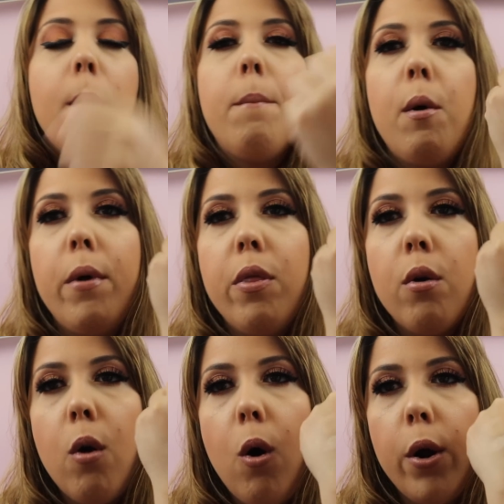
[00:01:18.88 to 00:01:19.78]
but when
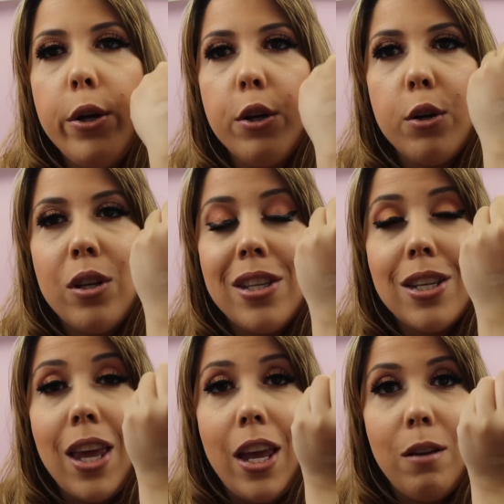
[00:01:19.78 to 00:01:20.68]
they're on your
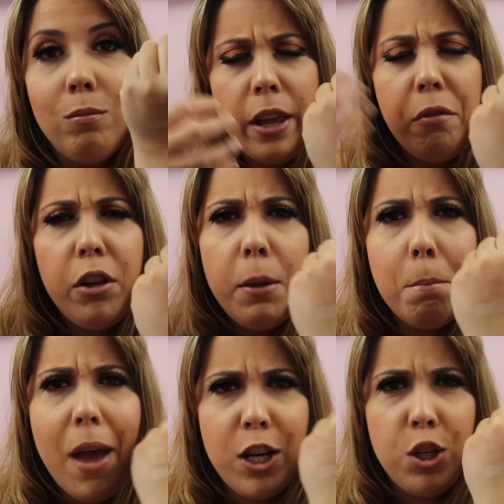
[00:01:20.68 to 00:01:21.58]
skin, they really
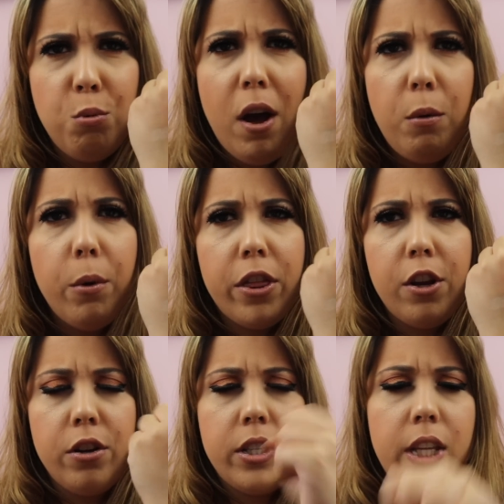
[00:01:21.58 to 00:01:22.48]
mesh well with
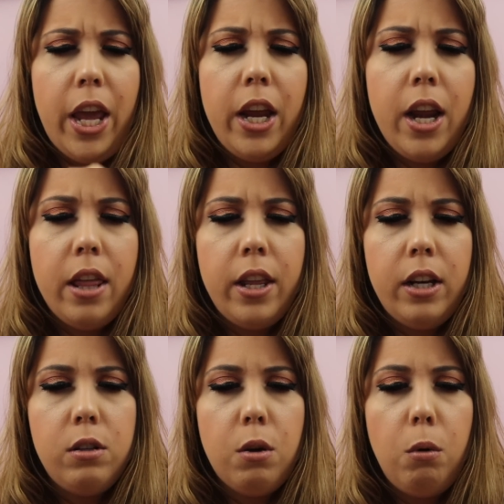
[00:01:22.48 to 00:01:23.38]
your skin and they
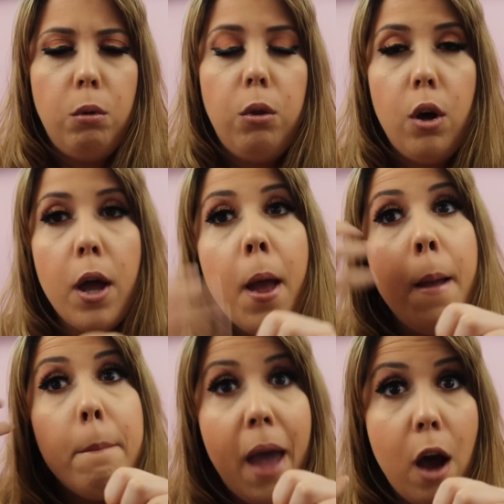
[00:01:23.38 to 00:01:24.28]
don't look
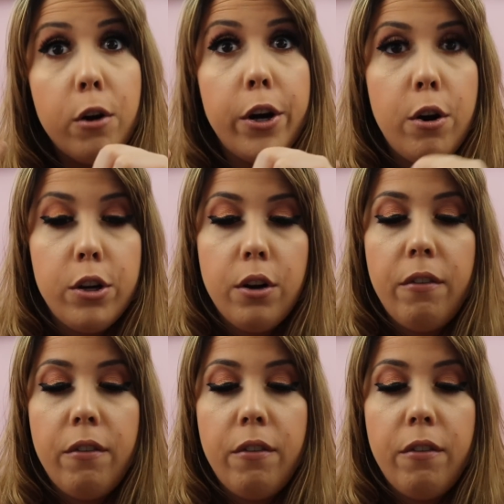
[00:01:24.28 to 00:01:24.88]
powdery on your